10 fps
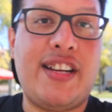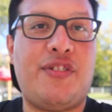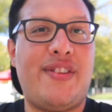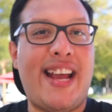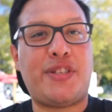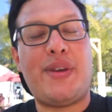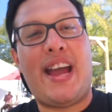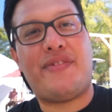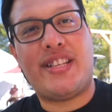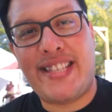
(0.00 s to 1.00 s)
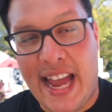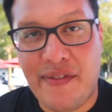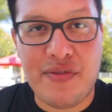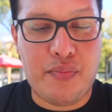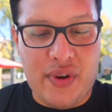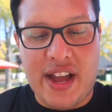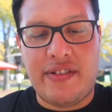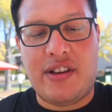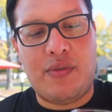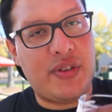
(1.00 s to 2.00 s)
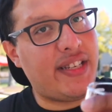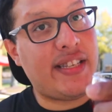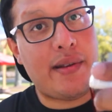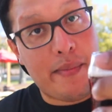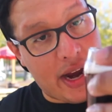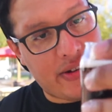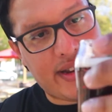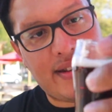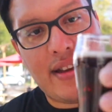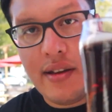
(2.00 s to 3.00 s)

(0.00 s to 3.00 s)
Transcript: All right, so next we have the Tavern Brown Ale, which is an American